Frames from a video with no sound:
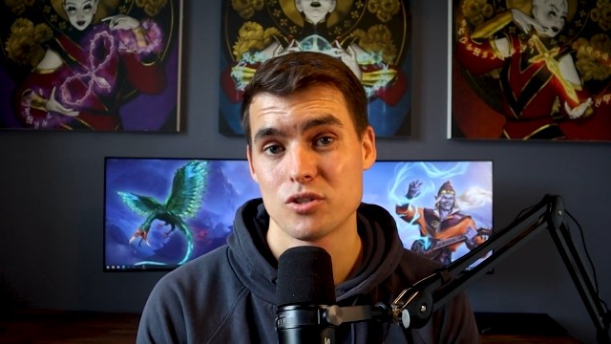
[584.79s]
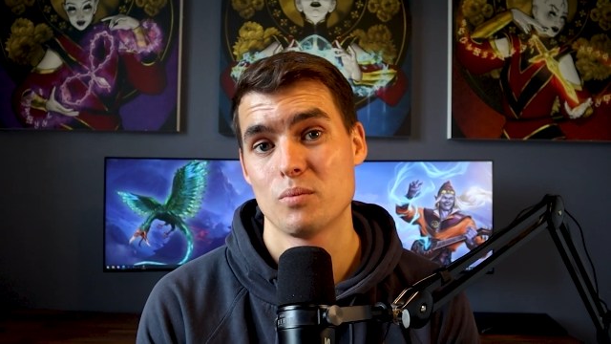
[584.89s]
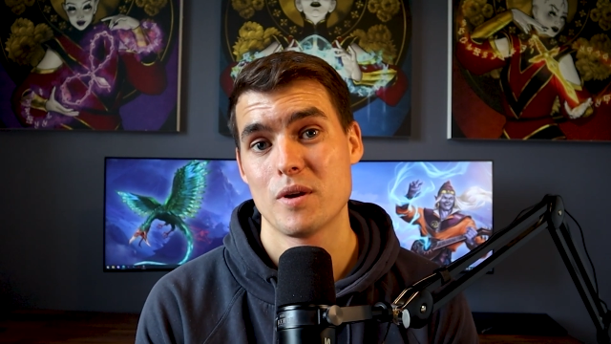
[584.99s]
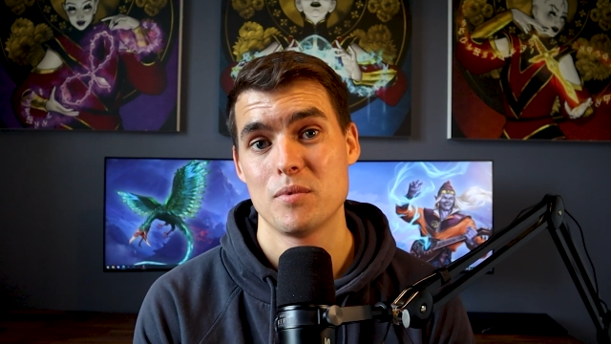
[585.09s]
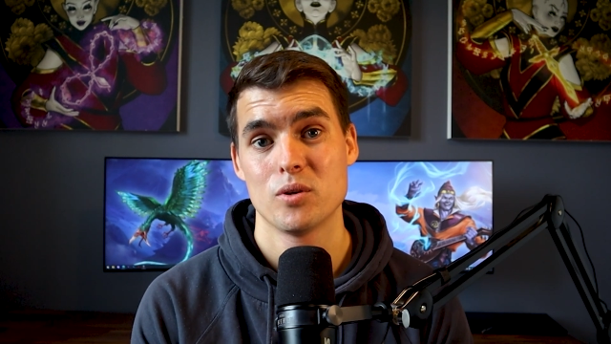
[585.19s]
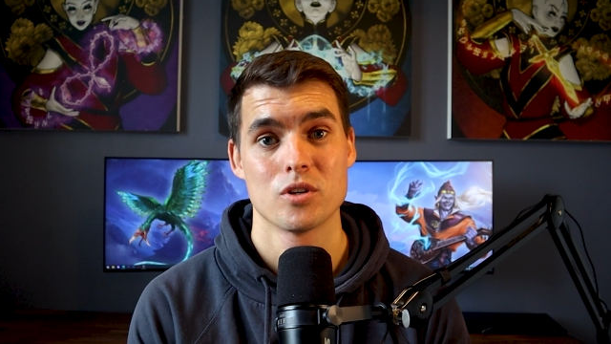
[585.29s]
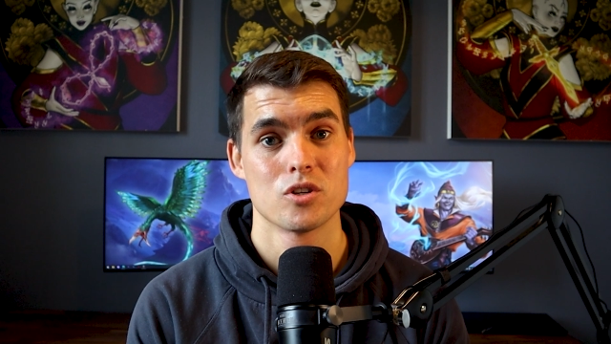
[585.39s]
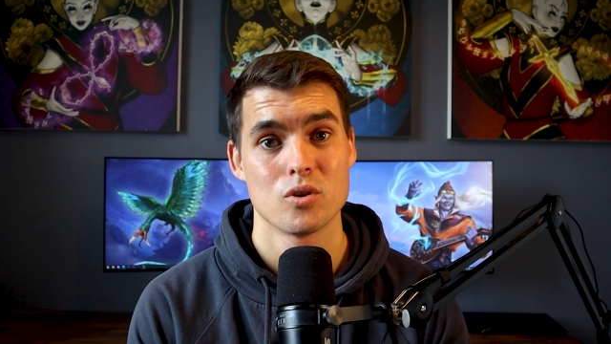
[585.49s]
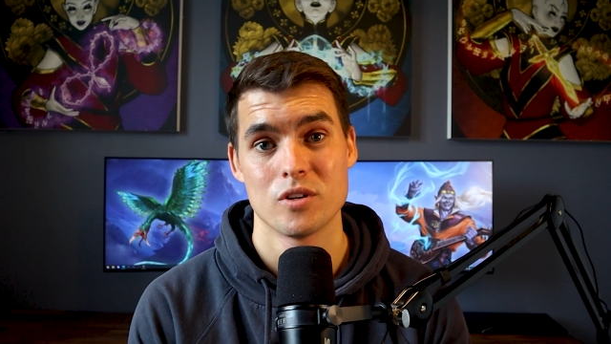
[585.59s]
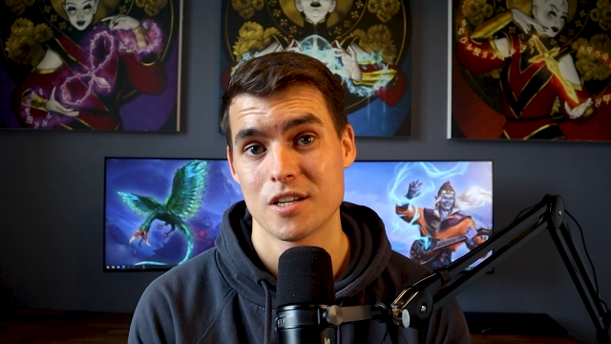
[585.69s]
so maybe you can
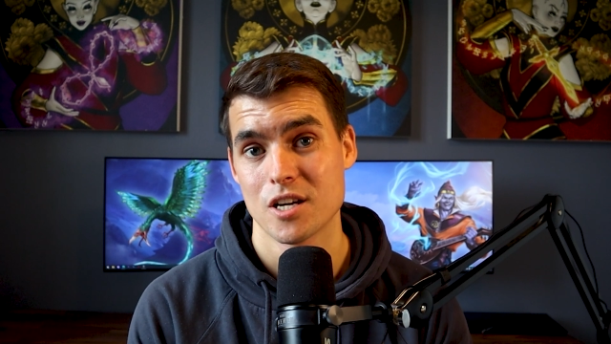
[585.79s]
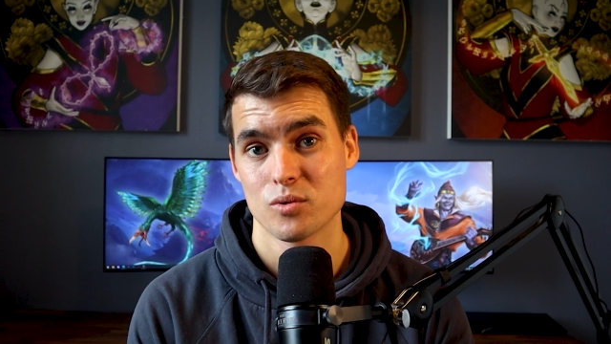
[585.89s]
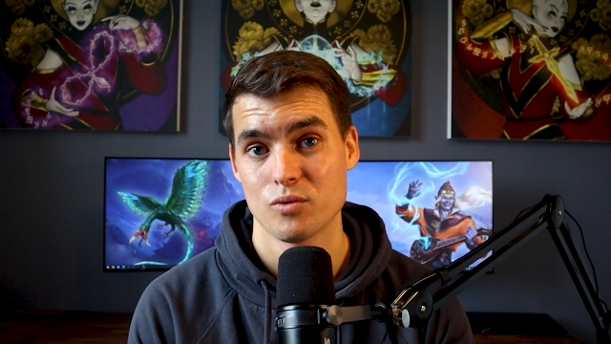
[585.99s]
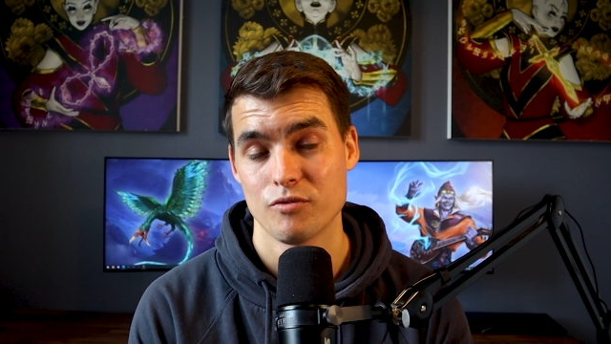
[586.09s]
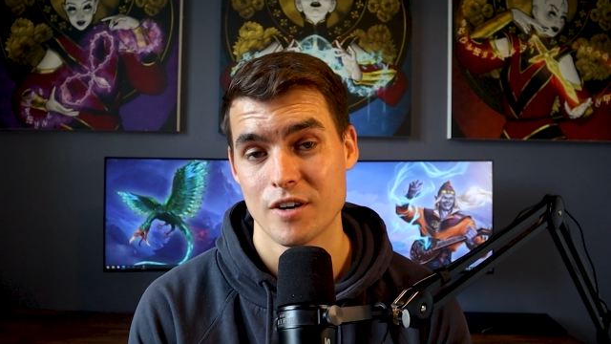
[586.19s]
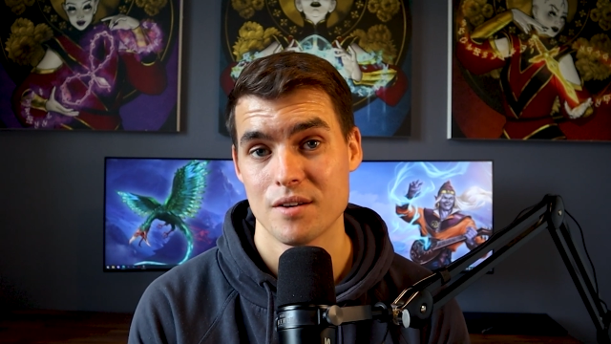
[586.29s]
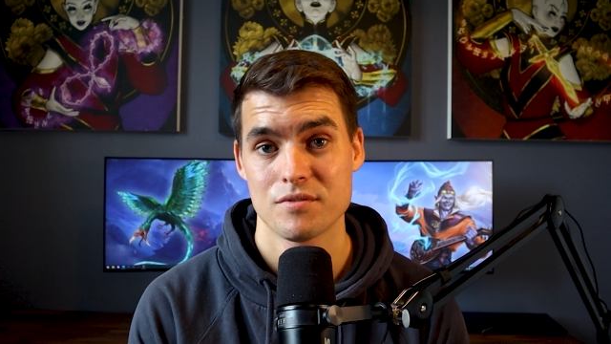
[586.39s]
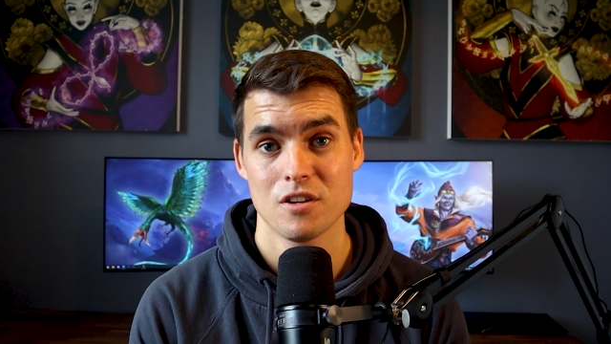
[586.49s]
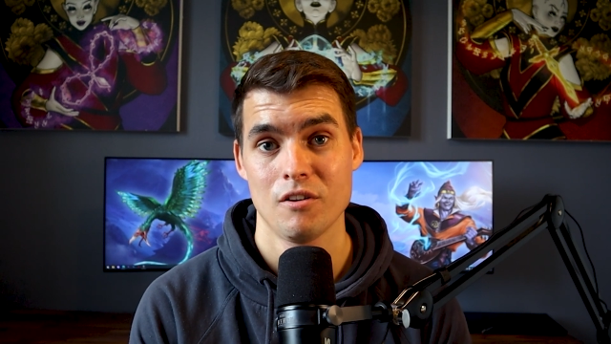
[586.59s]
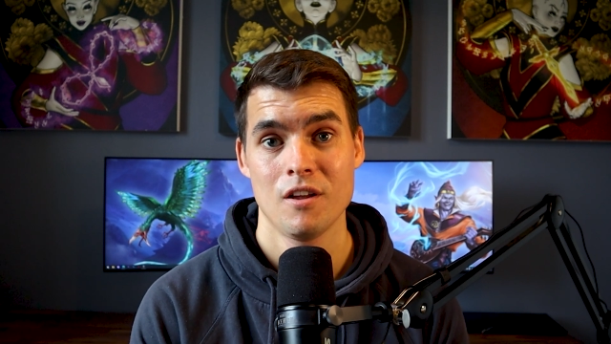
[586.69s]
turn that down to 5
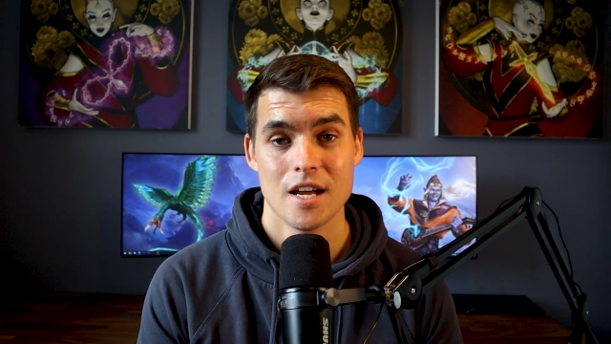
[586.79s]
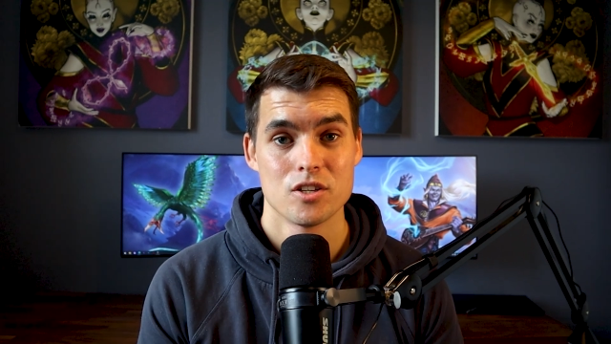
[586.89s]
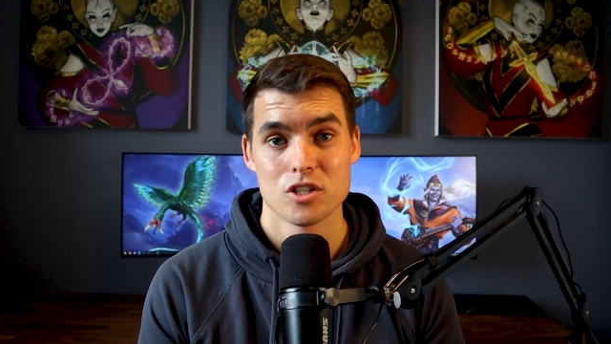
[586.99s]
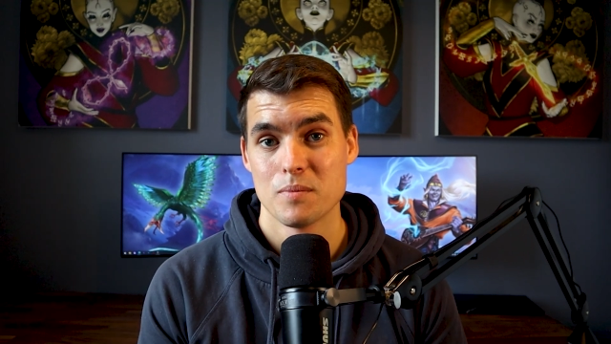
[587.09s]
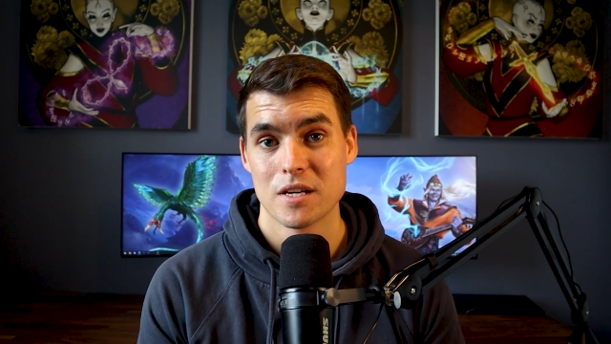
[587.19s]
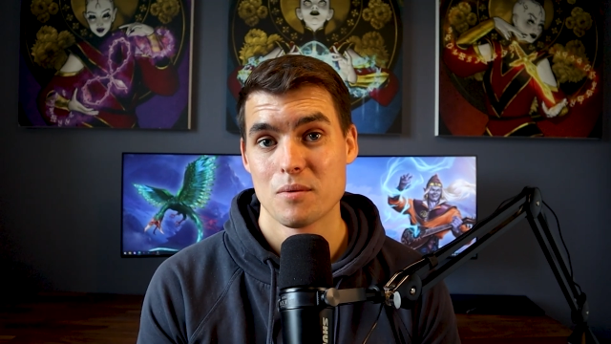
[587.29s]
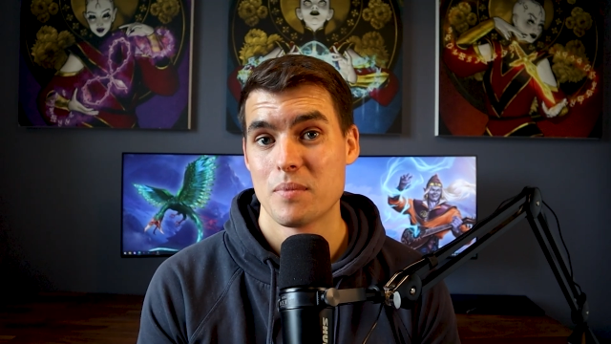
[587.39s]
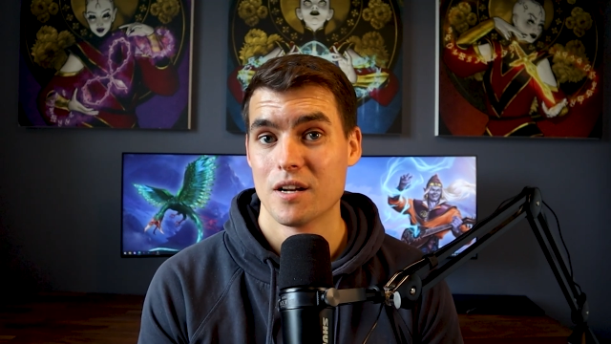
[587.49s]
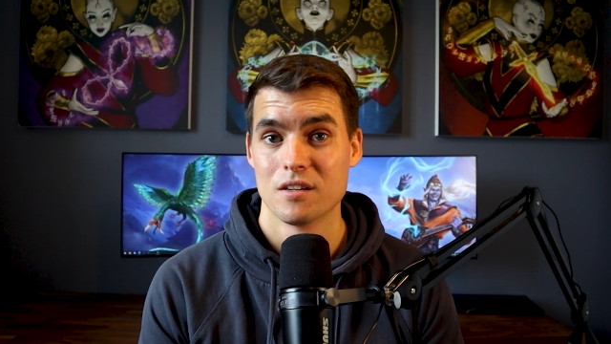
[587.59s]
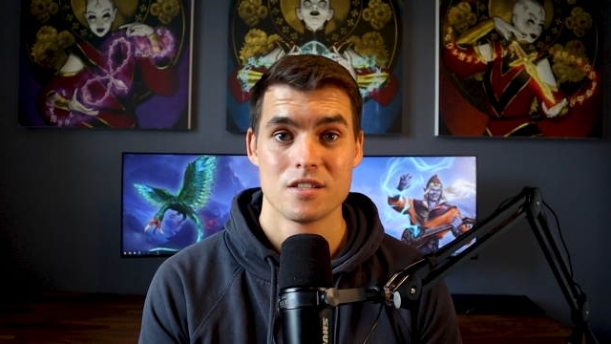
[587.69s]
still and just make the
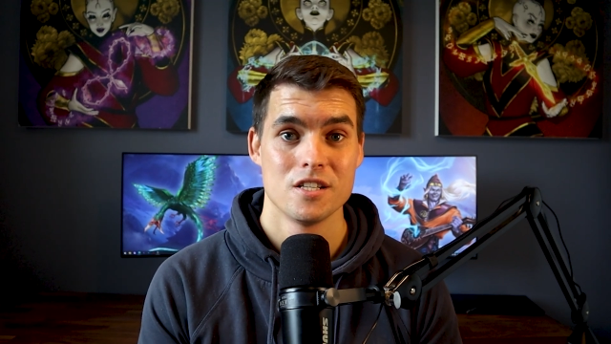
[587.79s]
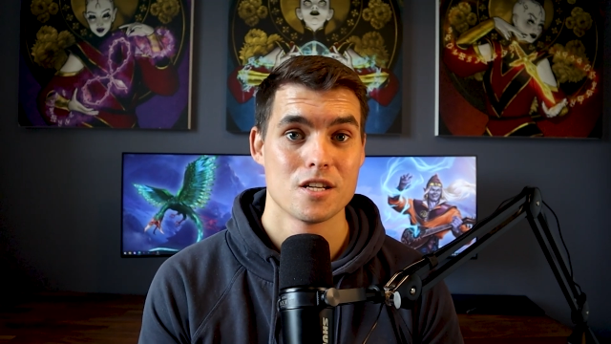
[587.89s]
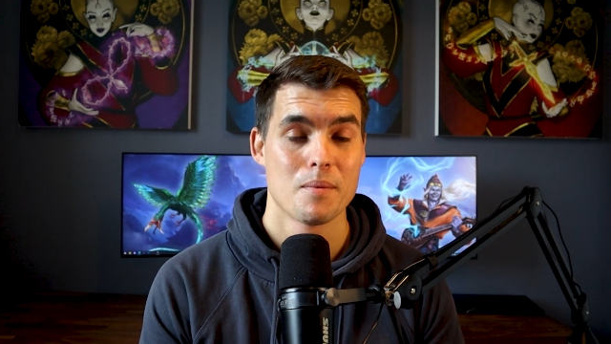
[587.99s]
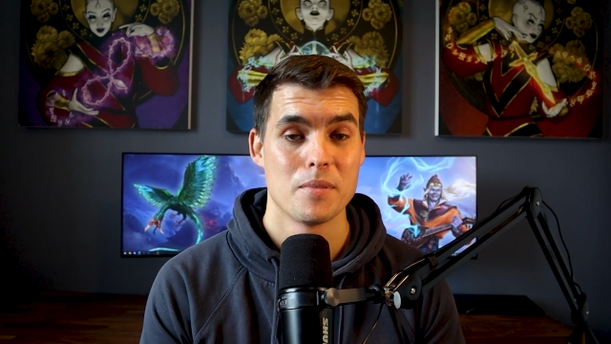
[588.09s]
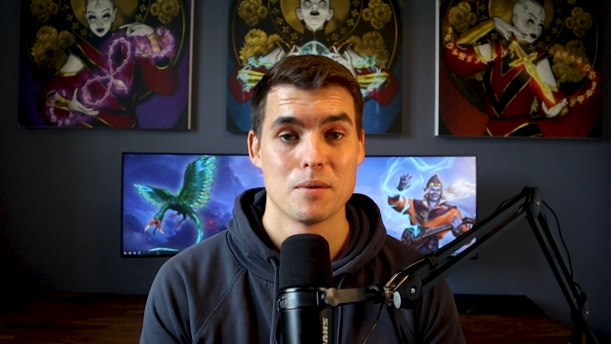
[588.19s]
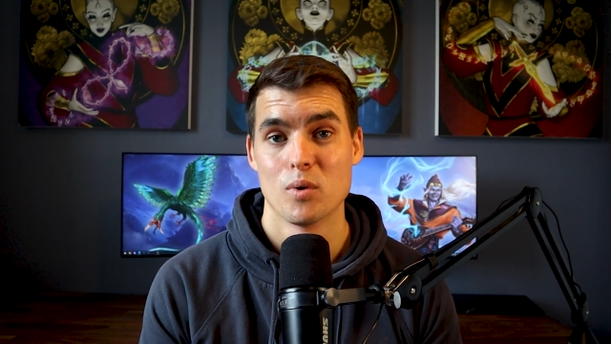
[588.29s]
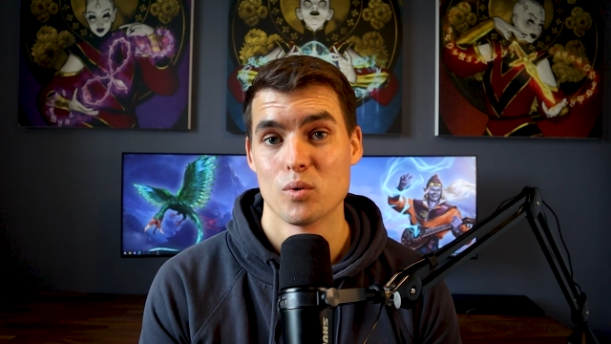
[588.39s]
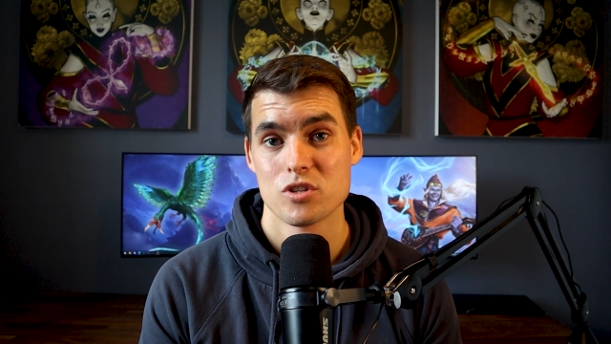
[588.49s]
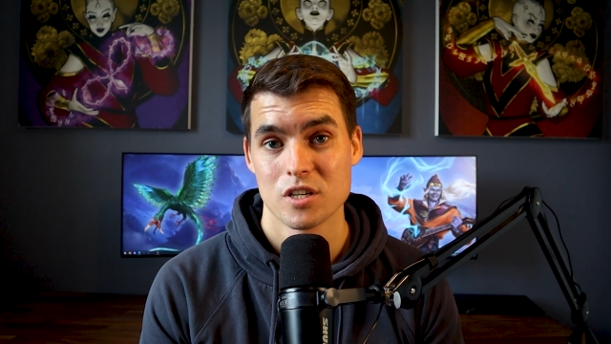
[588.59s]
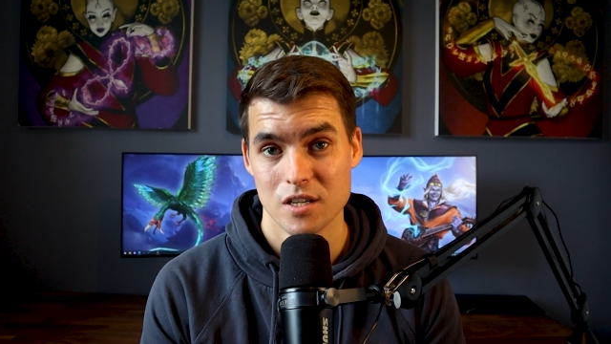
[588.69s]
penalties a bit more
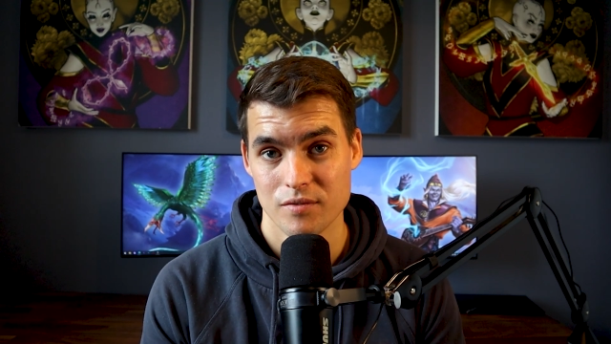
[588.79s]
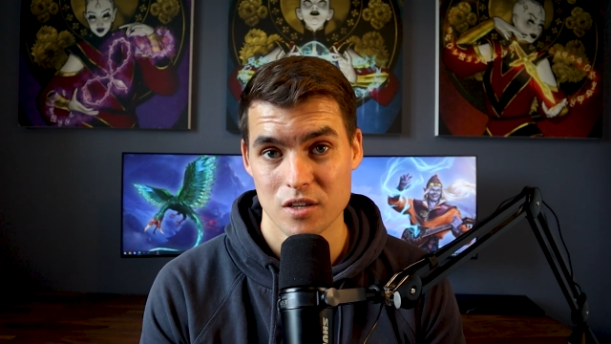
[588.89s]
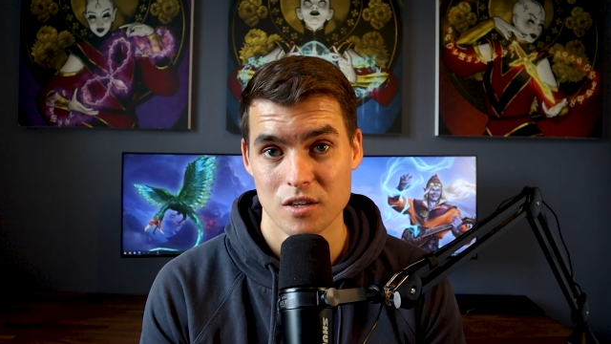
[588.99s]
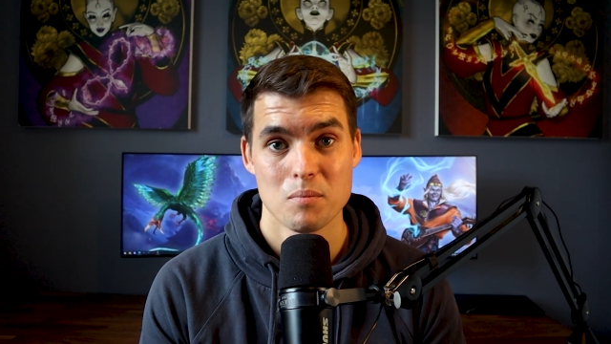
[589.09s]
significant.